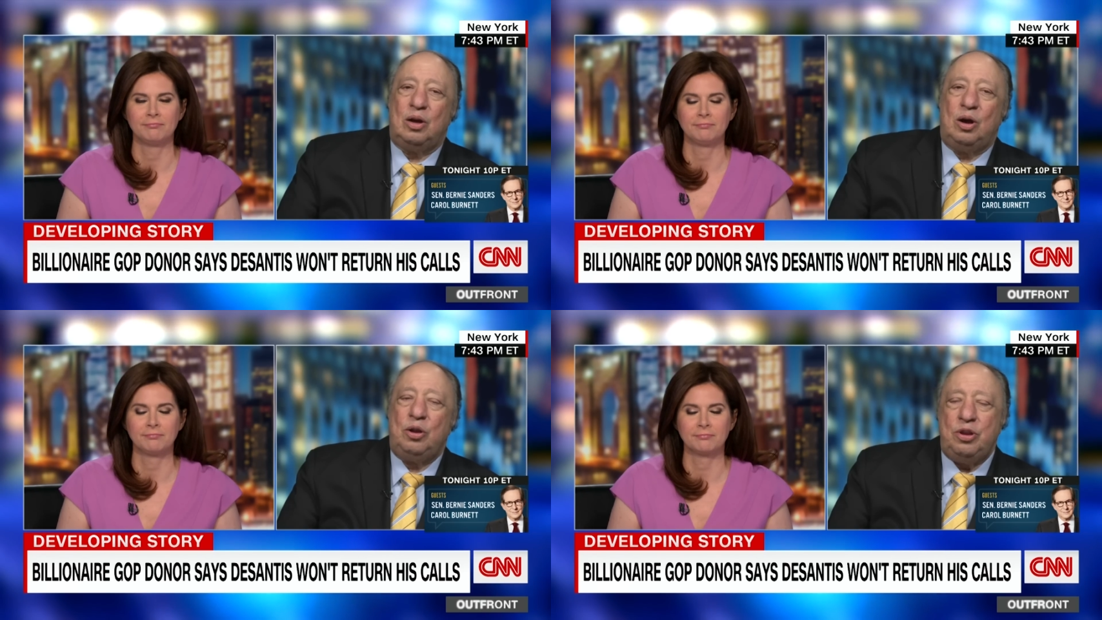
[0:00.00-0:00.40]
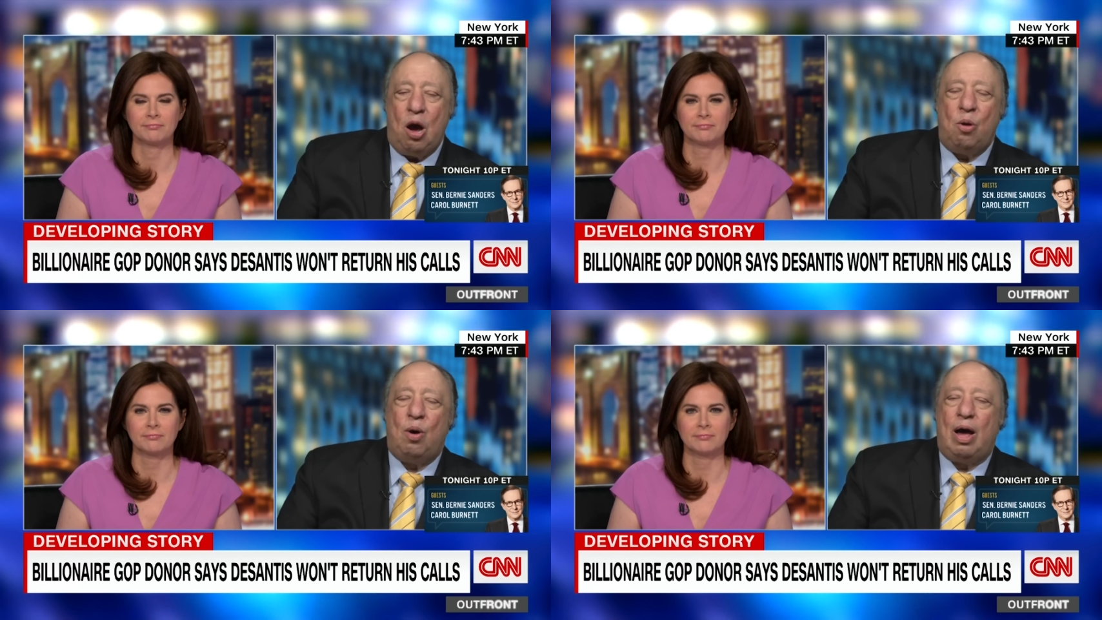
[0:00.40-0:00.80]
Speaker 1: Uh,
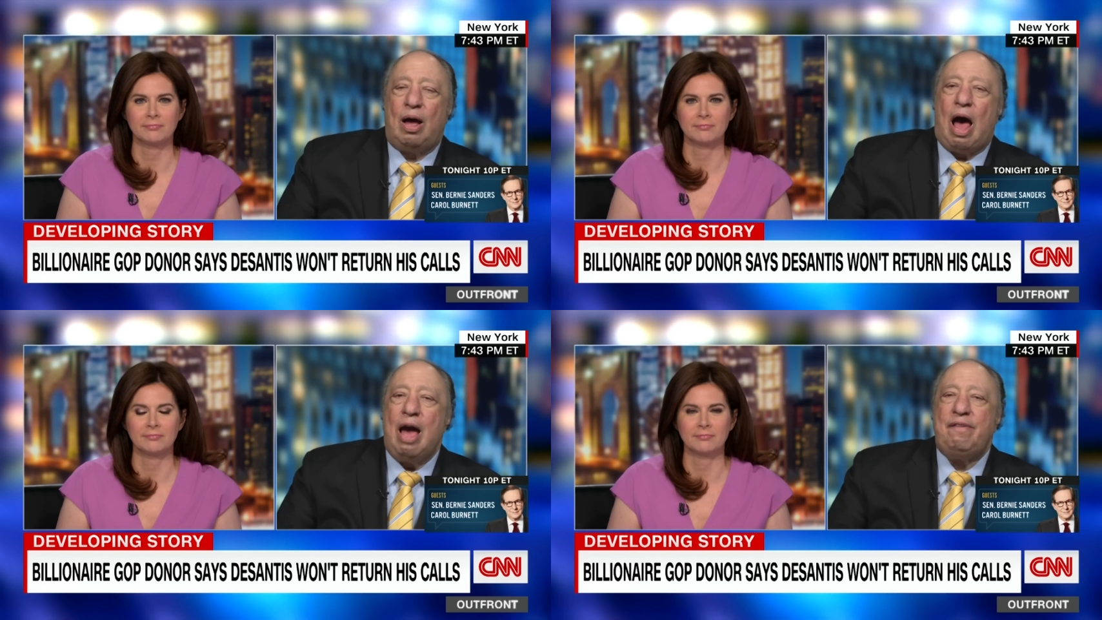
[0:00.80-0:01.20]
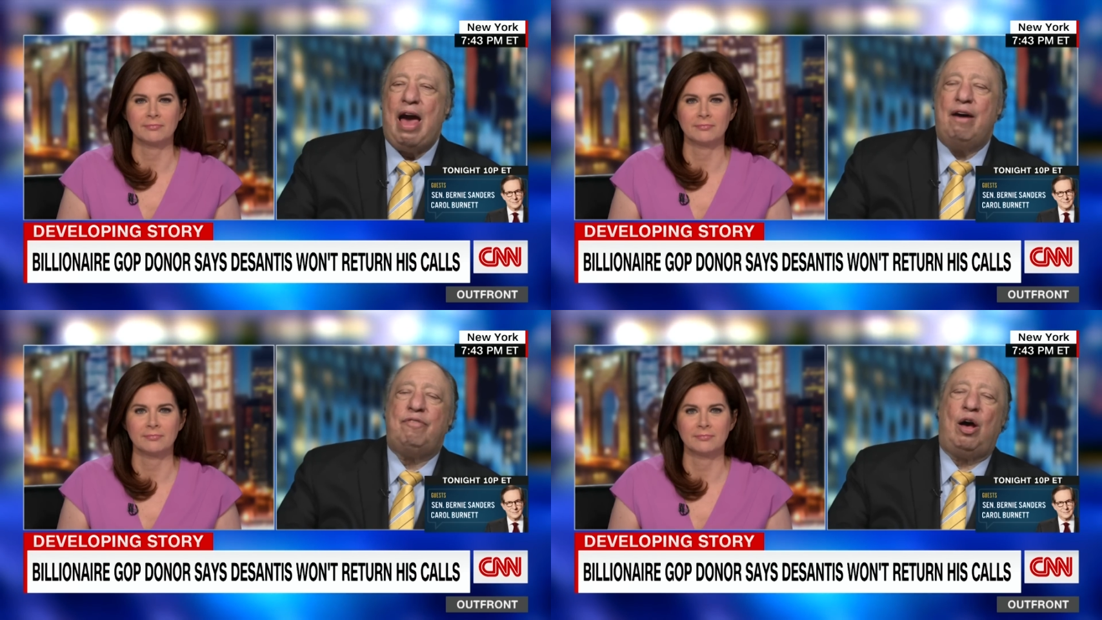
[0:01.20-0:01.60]
no, uh, I
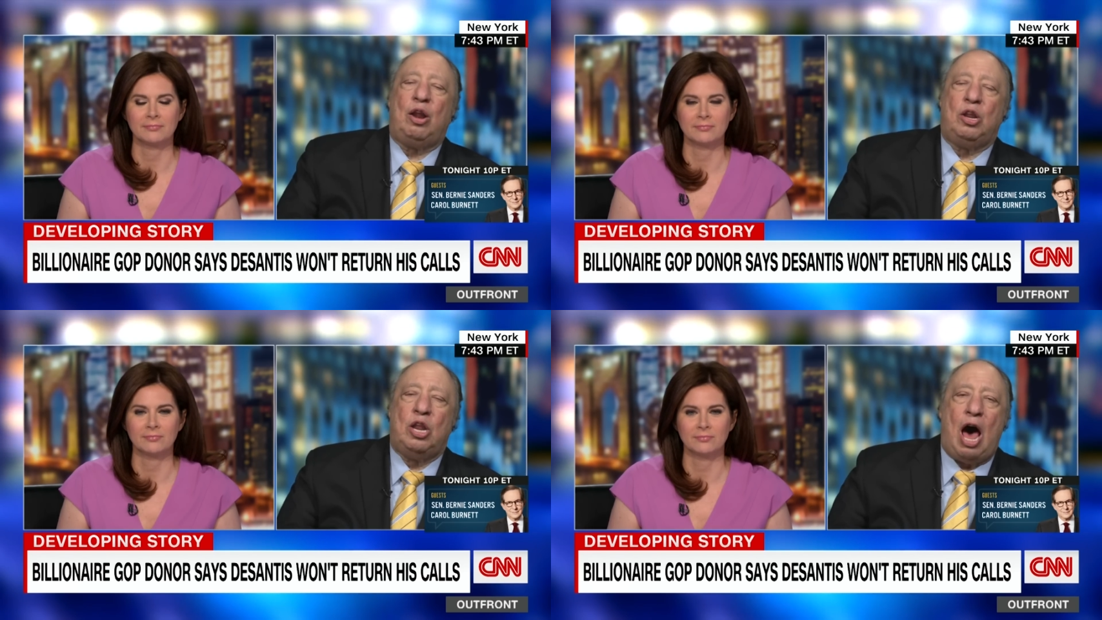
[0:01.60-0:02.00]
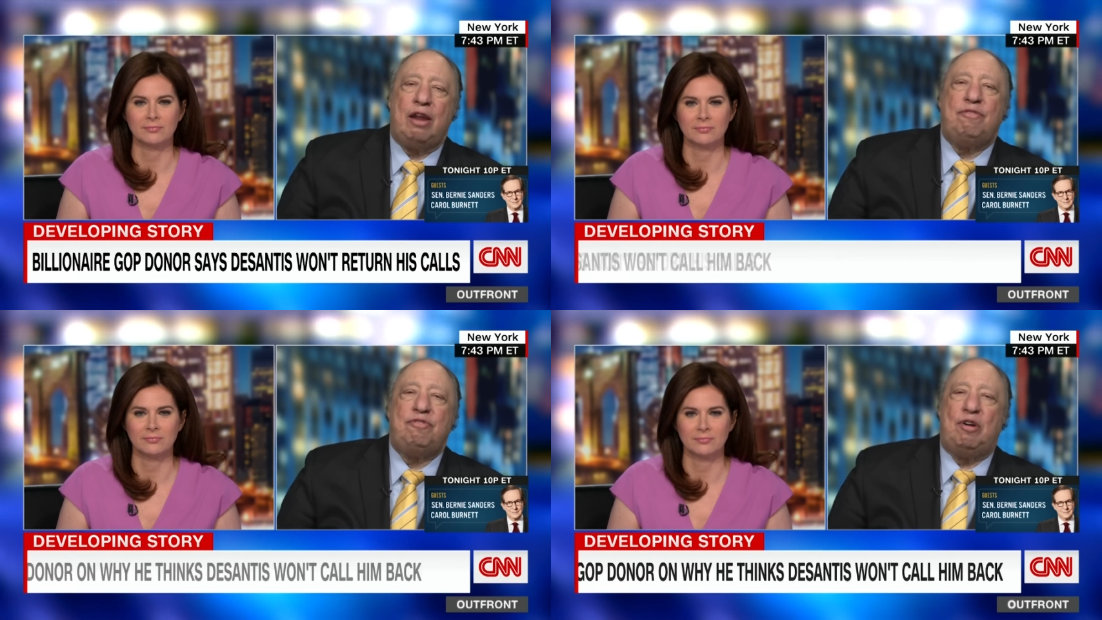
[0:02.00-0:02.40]
have a
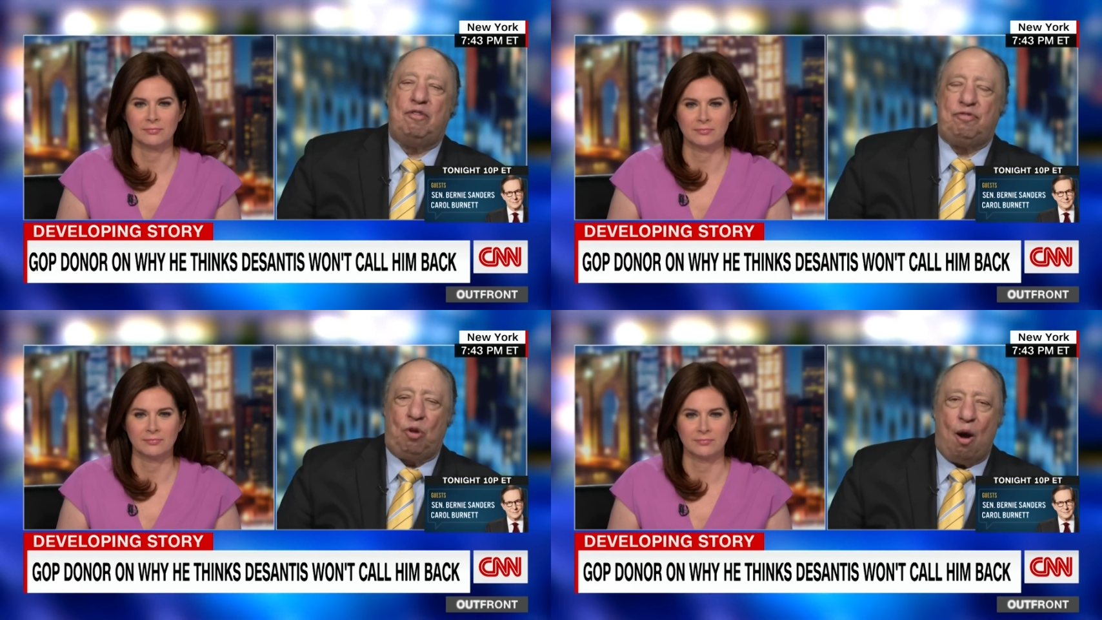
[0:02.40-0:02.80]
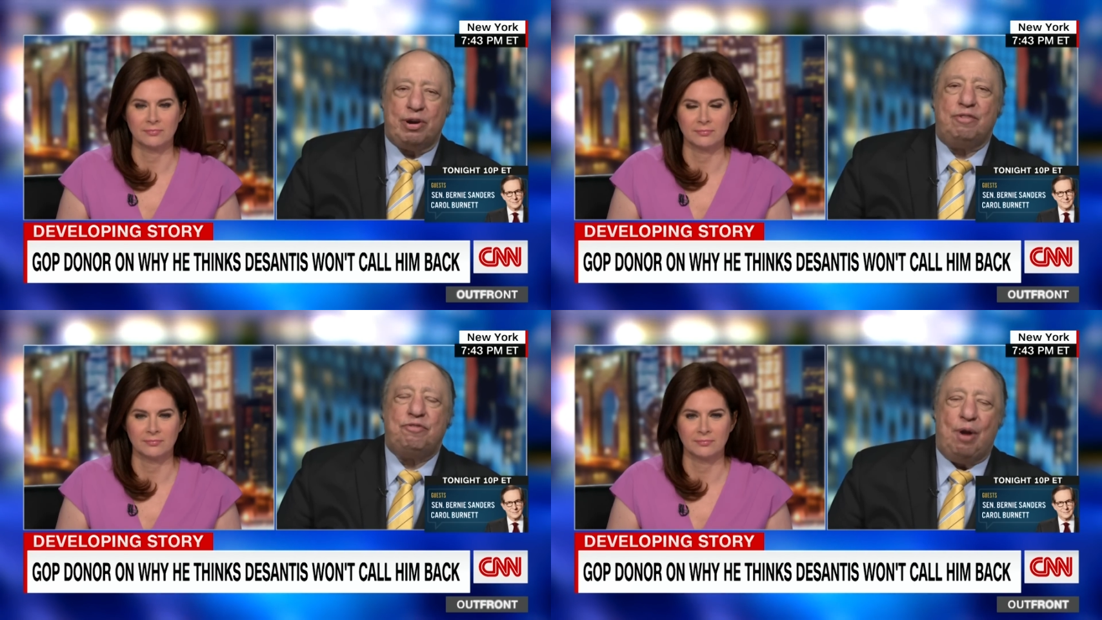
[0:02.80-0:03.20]
lot of uh,
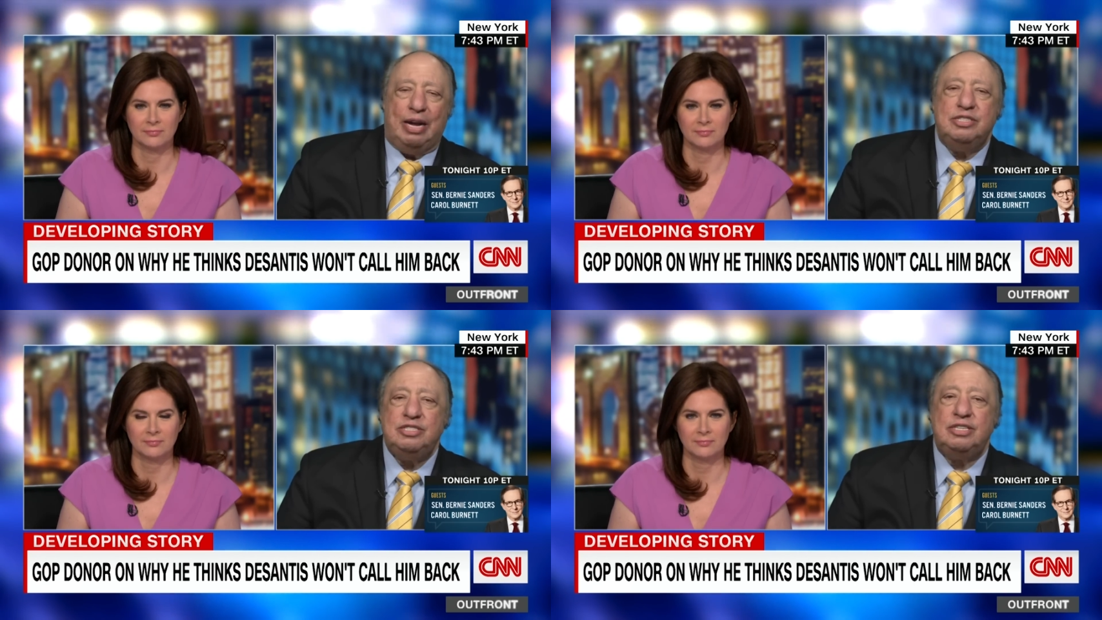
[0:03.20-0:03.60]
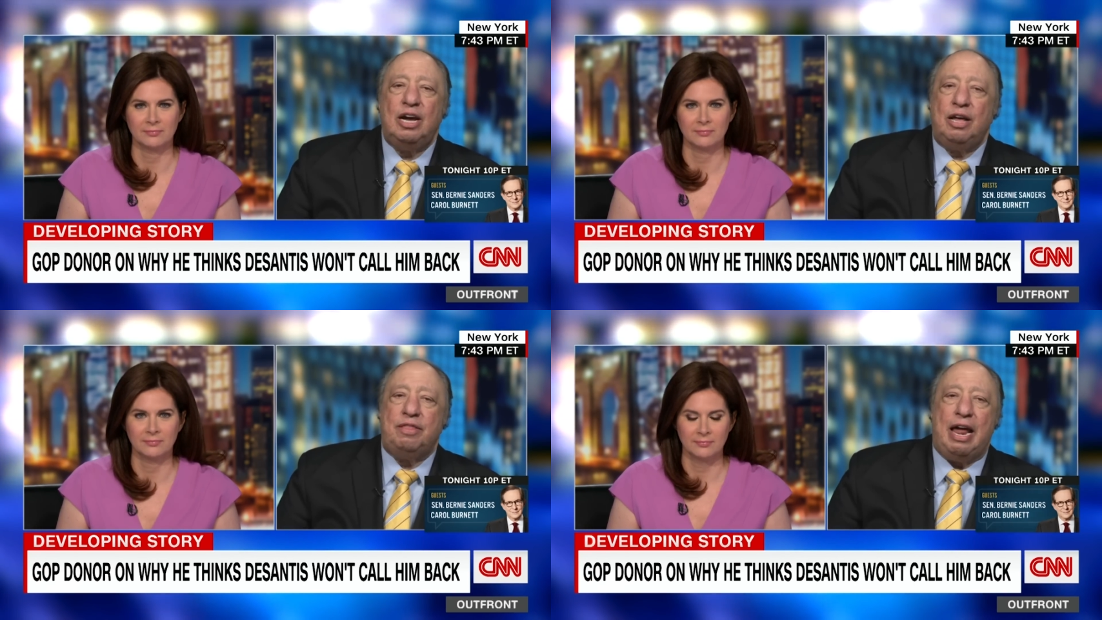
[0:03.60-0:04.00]
Florida friends
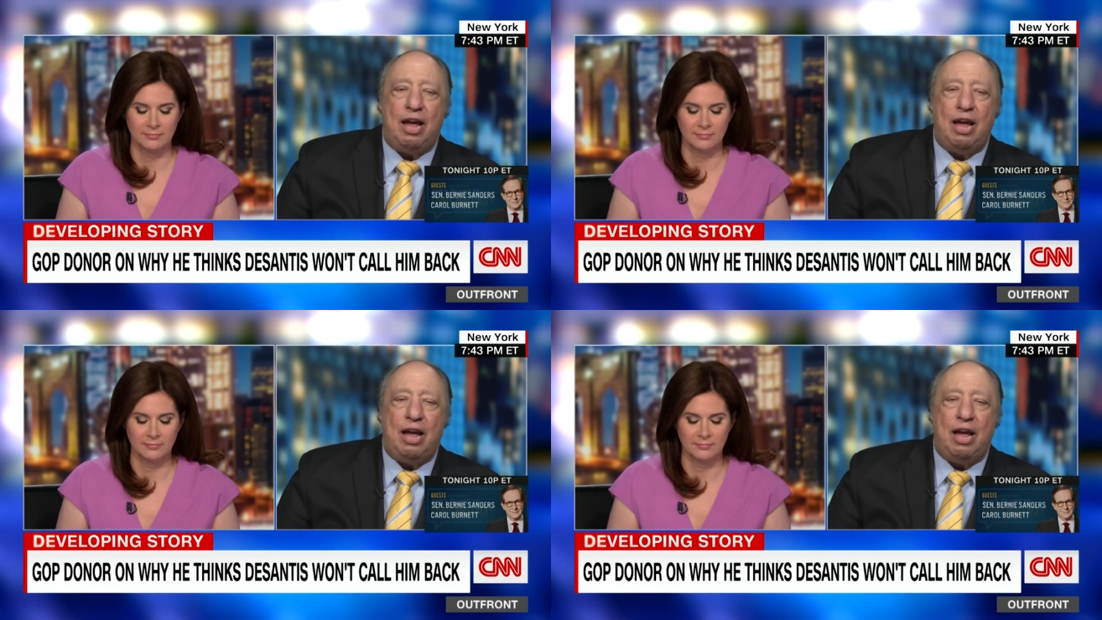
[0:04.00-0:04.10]
that